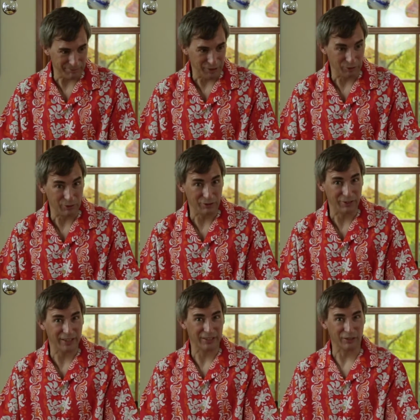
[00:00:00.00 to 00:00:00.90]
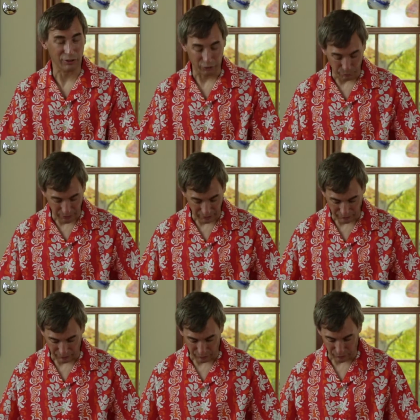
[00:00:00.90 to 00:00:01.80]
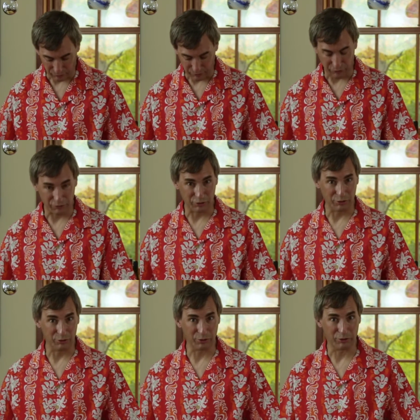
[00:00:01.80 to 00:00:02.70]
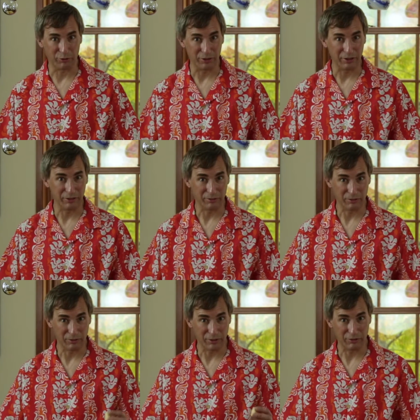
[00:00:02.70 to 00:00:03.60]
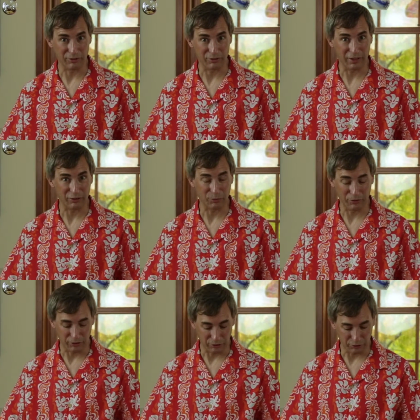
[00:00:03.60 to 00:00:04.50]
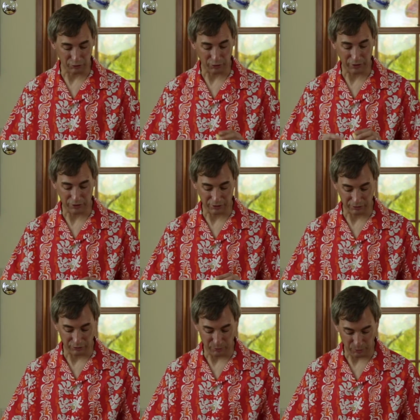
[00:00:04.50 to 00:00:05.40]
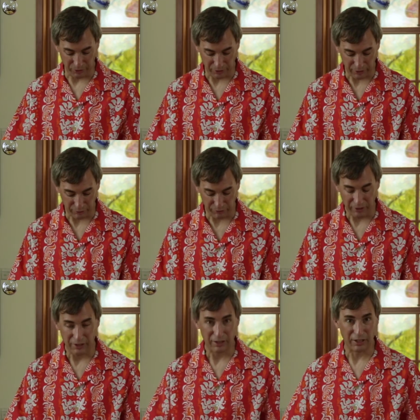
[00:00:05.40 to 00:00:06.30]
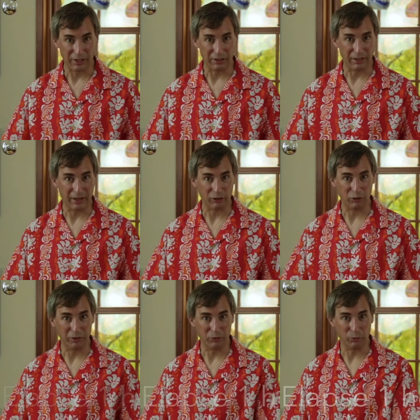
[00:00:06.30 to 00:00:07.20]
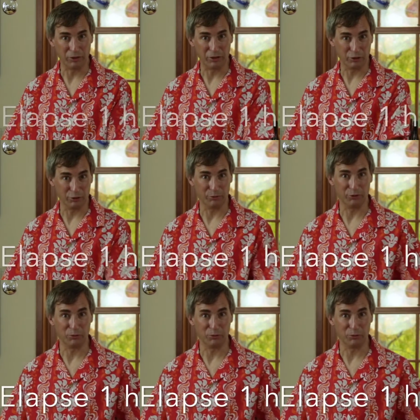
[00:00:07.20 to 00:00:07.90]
you know, like it a little bit, so just 2 or 3 decent sized ones here, crushed just a little bit with a knife, and that'll go in with the herbs as